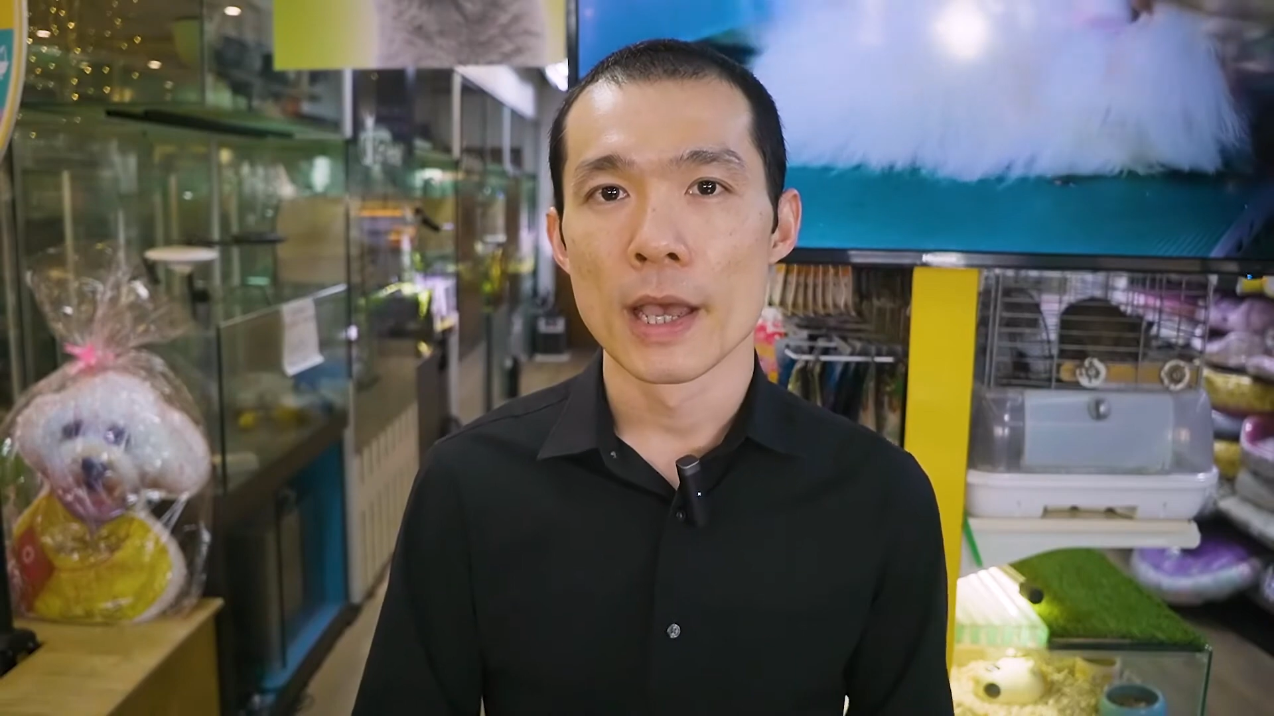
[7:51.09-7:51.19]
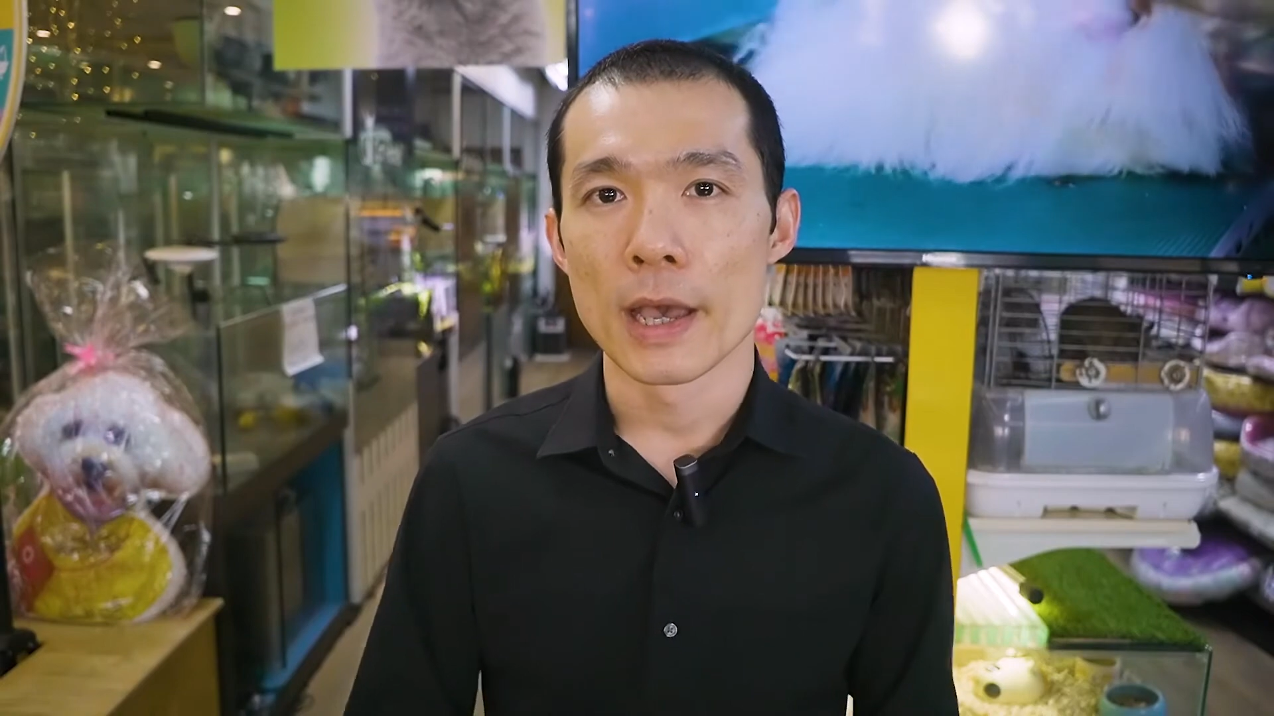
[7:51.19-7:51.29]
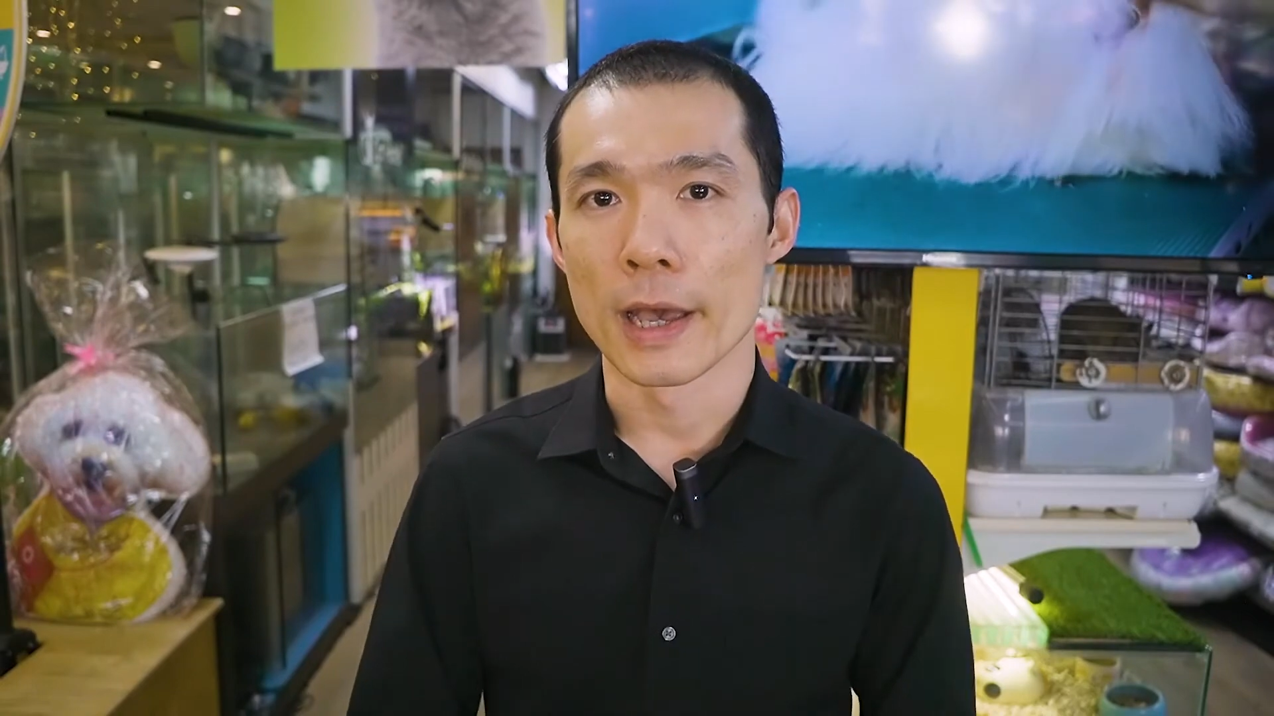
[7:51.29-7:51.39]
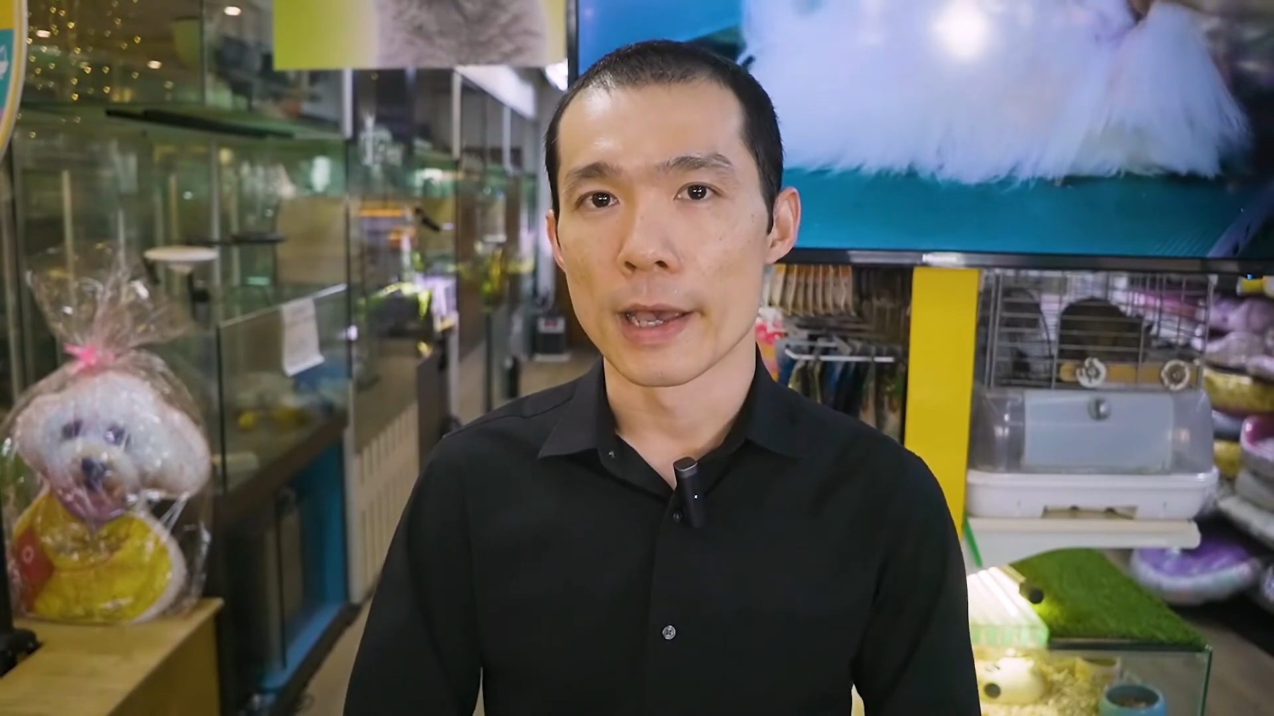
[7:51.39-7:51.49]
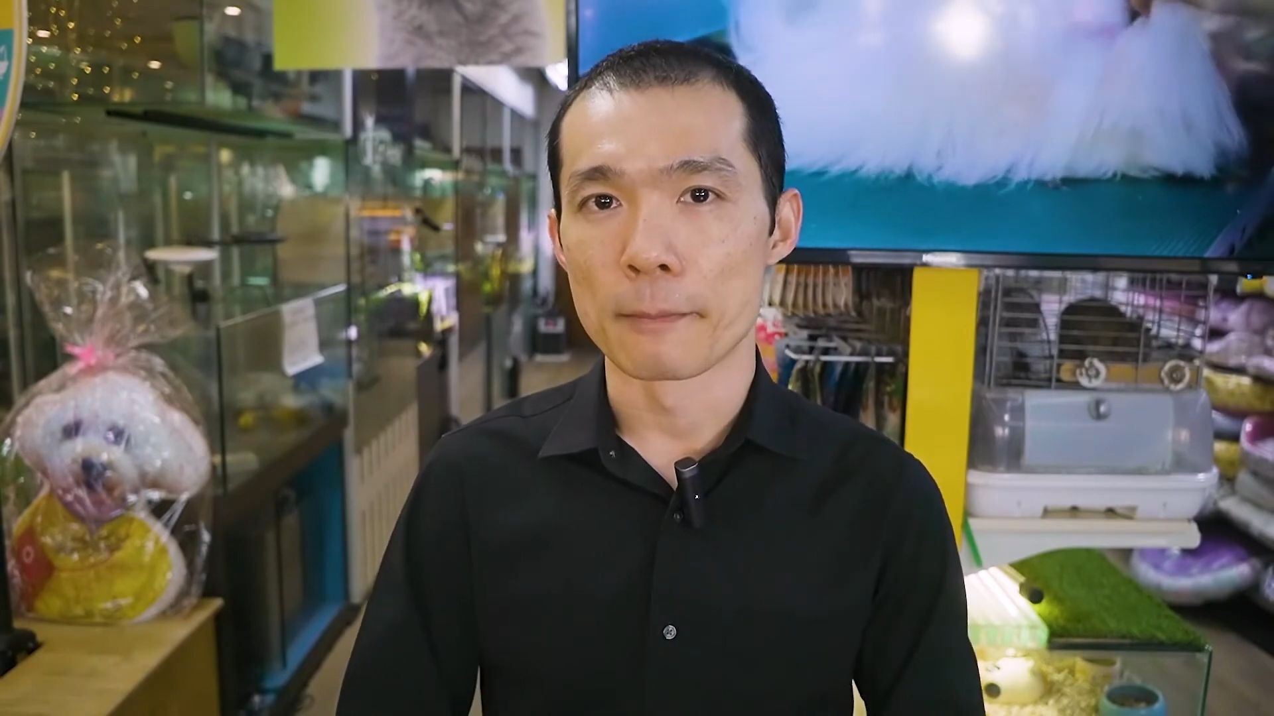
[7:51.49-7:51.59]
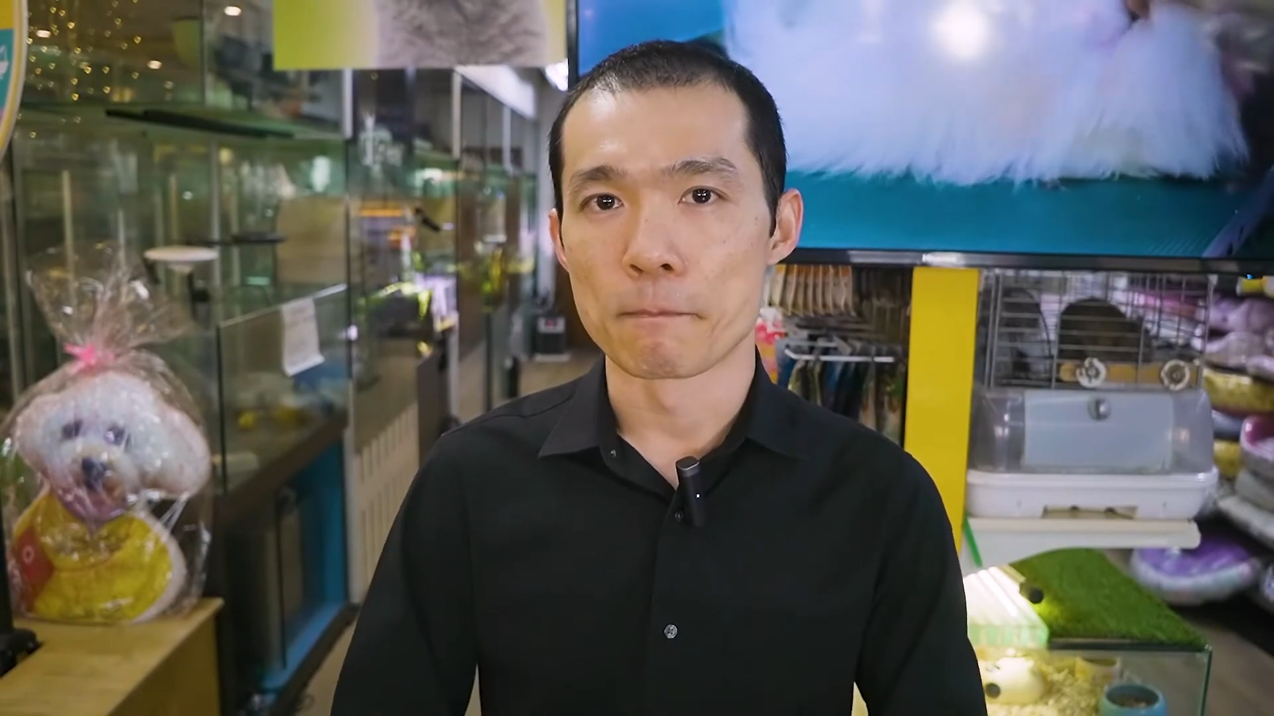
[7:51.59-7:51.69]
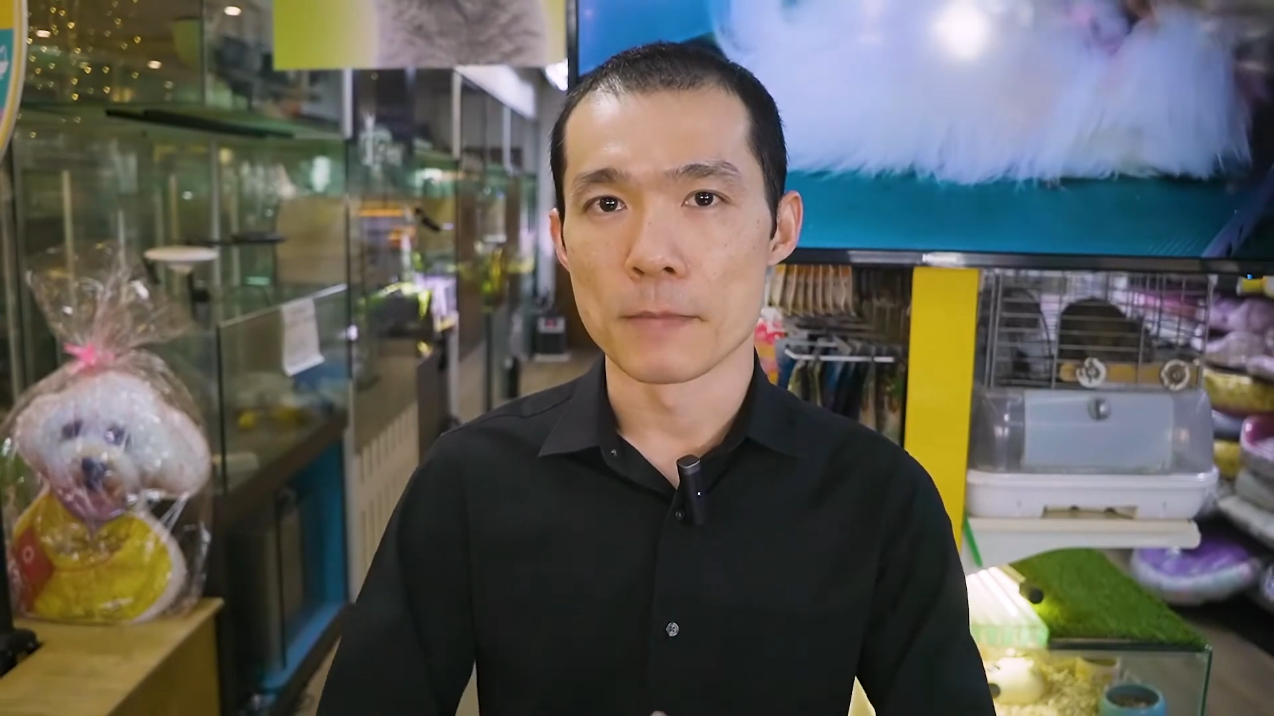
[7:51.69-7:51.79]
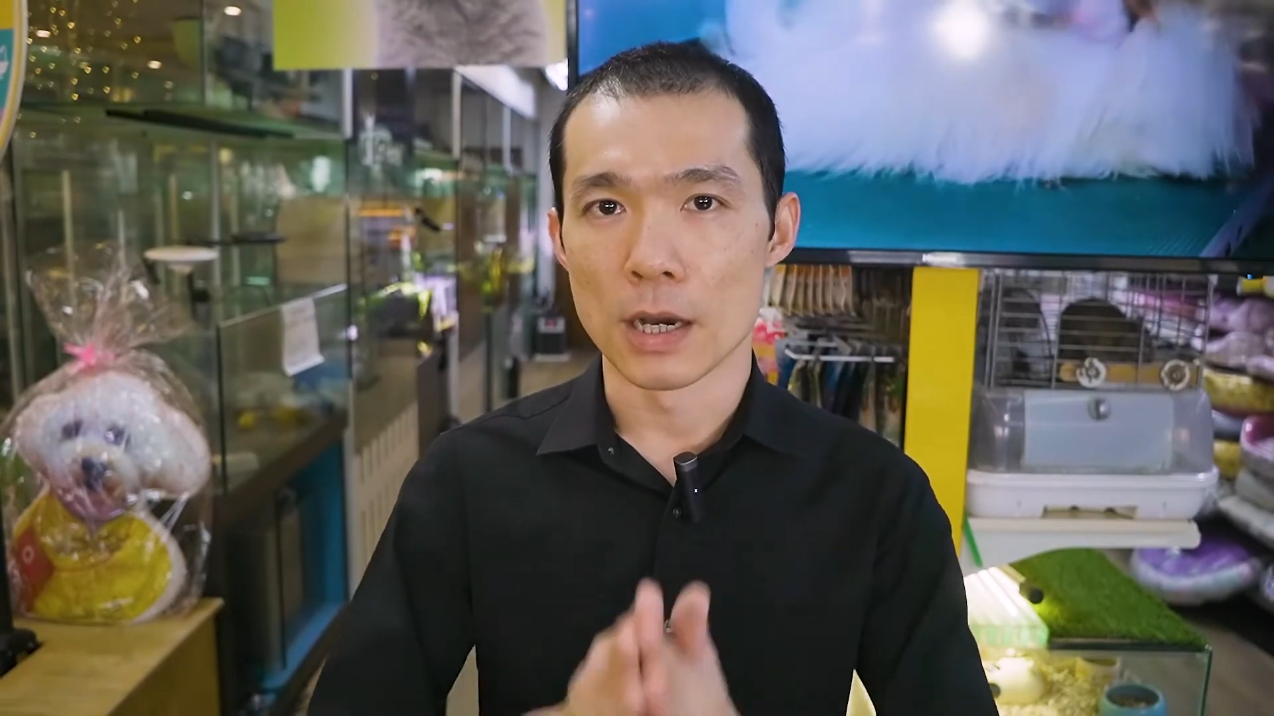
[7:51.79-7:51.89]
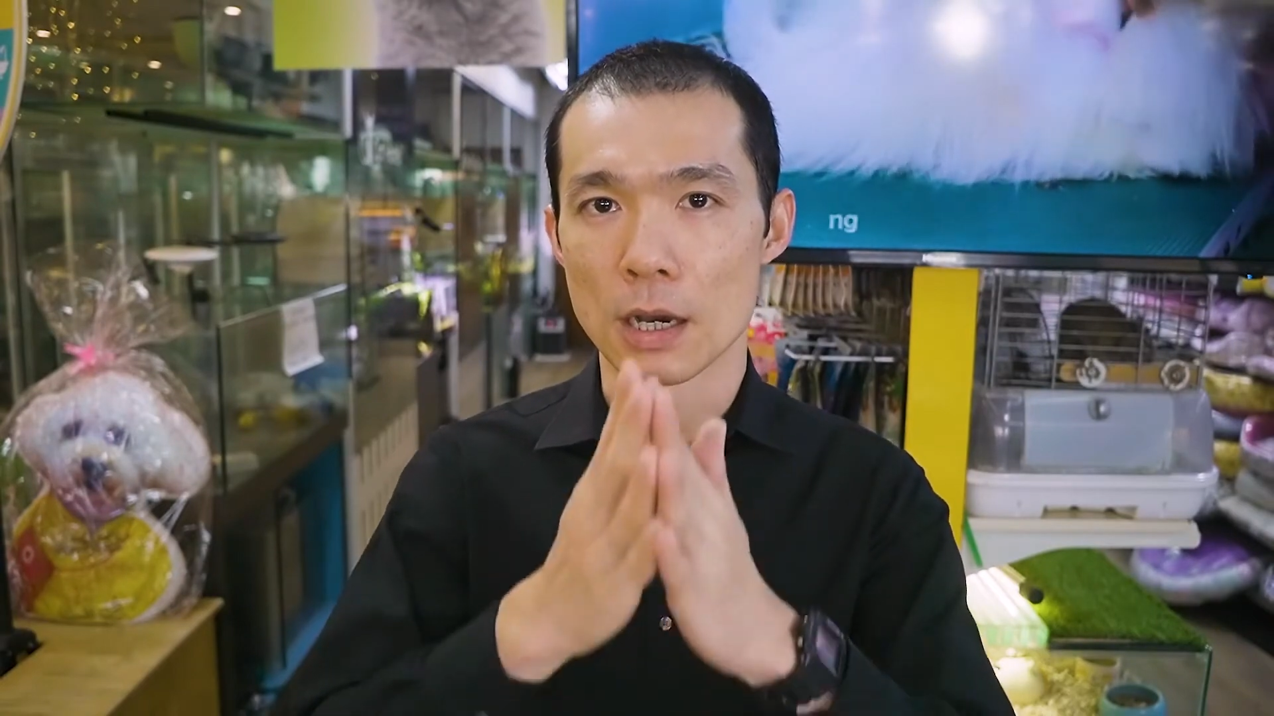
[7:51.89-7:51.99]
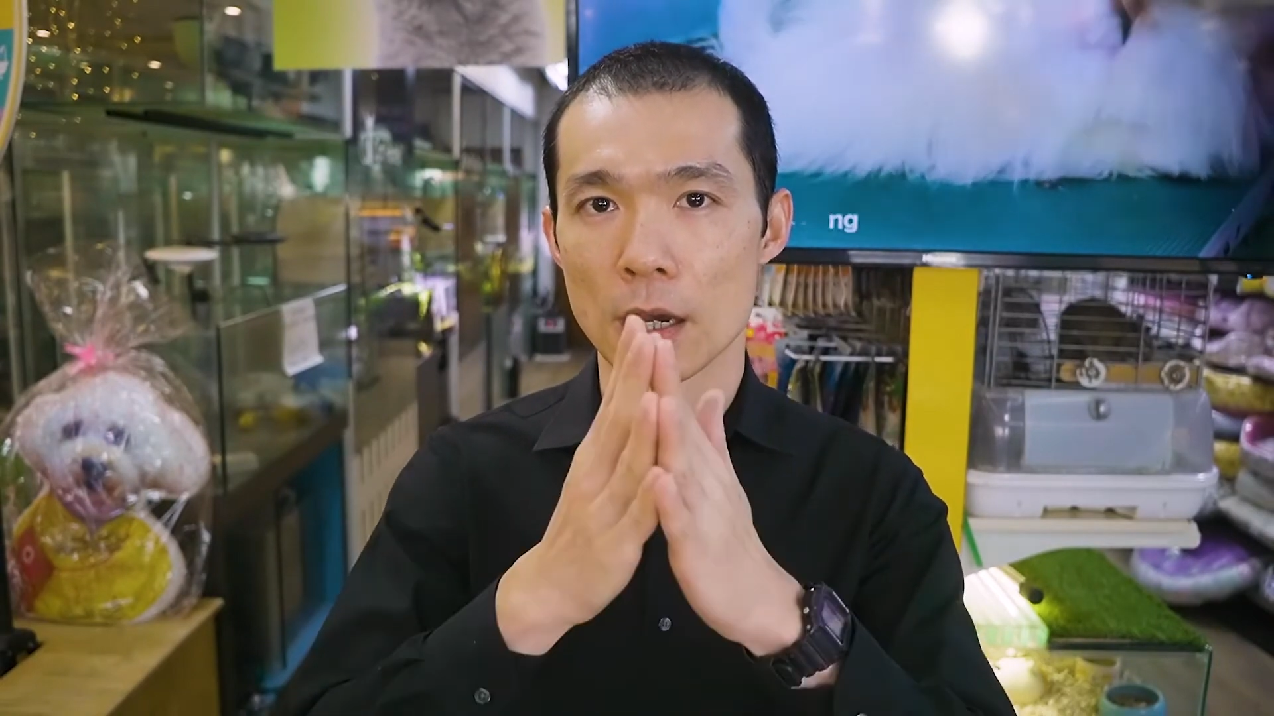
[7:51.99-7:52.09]
And
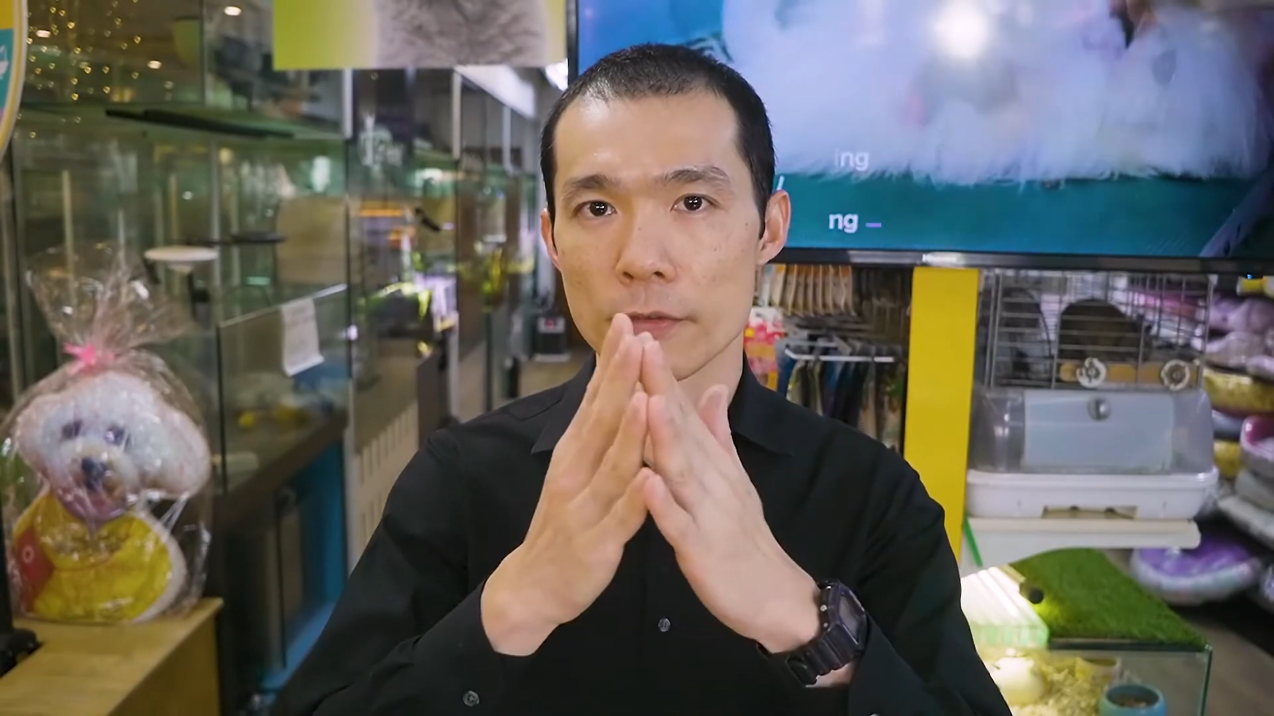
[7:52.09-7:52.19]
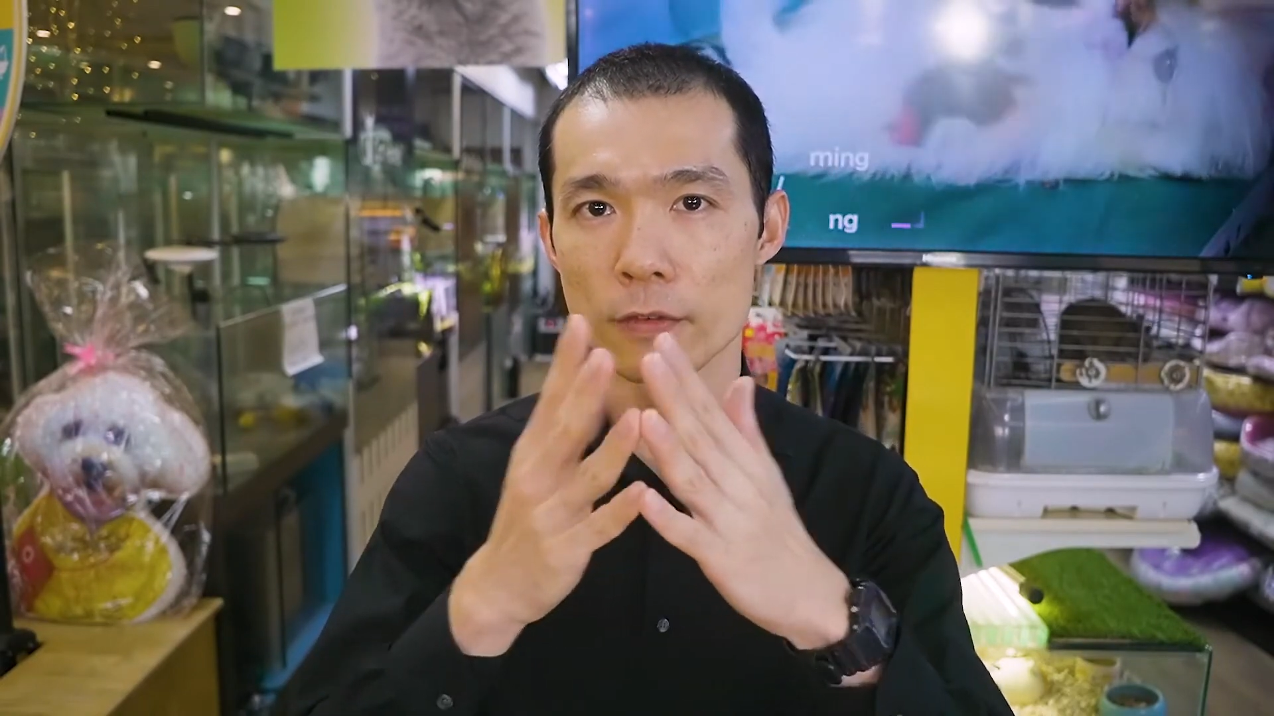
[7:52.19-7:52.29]
if